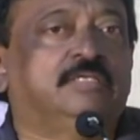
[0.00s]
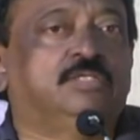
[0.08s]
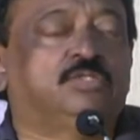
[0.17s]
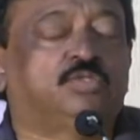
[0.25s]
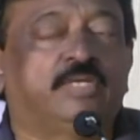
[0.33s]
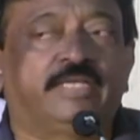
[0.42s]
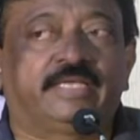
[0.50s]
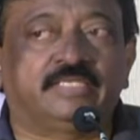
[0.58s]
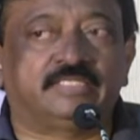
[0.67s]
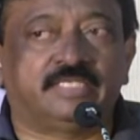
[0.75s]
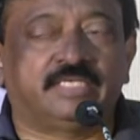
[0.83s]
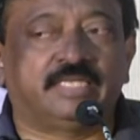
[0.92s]
So like I
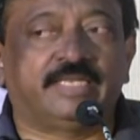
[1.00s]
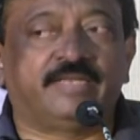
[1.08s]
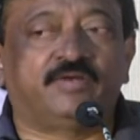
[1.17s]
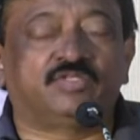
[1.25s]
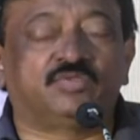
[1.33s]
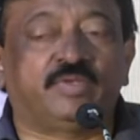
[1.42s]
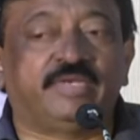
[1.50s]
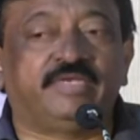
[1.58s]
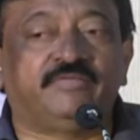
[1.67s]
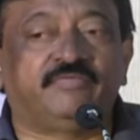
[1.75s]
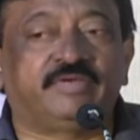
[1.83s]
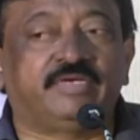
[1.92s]
said earlier, it was very
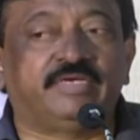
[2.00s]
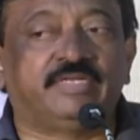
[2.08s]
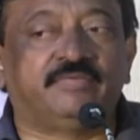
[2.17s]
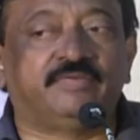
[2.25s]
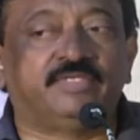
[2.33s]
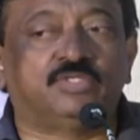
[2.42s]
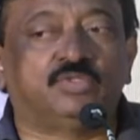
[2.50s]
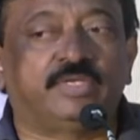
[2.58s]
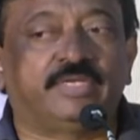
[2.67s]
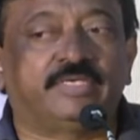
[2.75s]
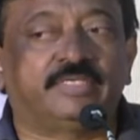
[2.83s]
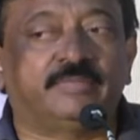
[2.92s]
difficult even to
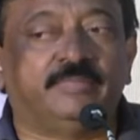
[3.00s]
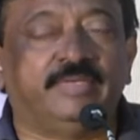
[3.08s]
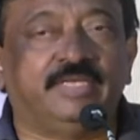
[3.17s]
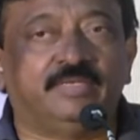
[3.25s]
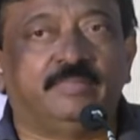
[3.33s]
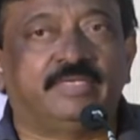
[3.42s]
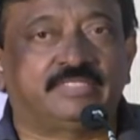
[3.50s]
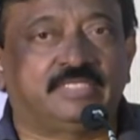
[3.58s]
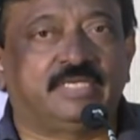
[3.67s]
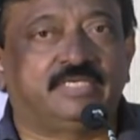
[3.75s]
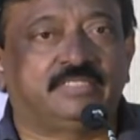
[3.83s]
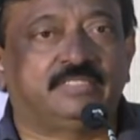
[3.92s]
get a male
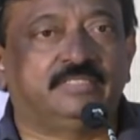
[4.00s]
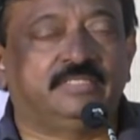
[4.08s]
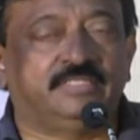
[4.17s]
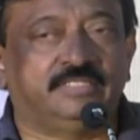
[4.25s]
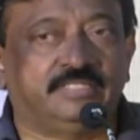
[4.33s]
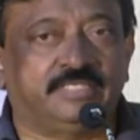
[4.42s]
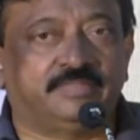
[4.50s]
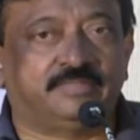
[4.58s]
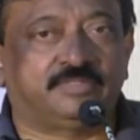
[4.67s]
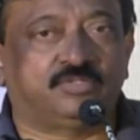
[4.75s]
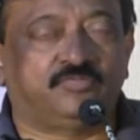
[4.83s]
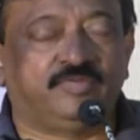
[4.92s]
martial art in India.
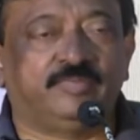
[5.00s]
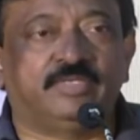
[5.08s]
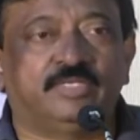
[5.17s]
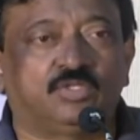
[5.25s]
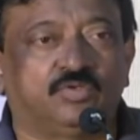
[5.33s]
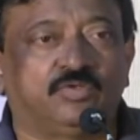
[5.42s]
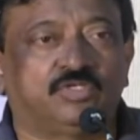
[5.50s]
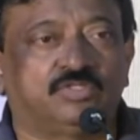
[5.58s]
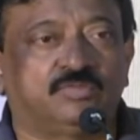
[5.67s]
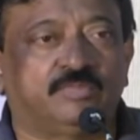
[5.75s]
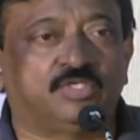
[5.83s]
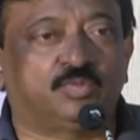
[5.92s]
So female though it was
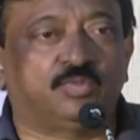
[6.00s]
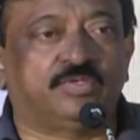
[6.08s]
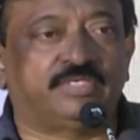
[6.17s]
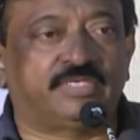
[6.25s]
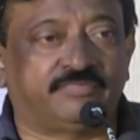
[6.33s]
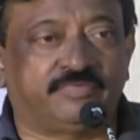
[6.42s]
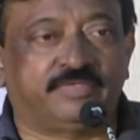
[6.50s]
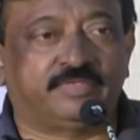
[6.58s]
much more tougher,